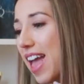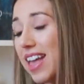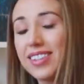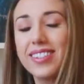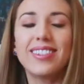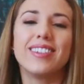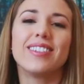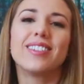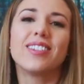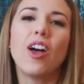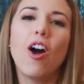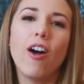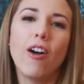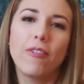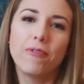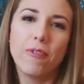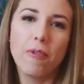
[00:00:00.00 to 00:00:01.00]
essence
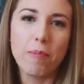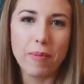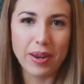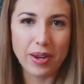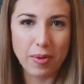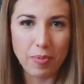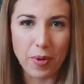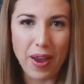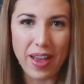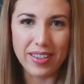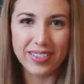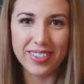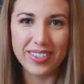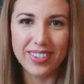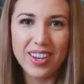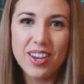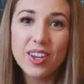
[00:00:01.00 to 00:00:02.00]
of many
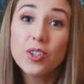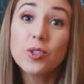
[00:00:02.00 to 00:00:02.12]
brands,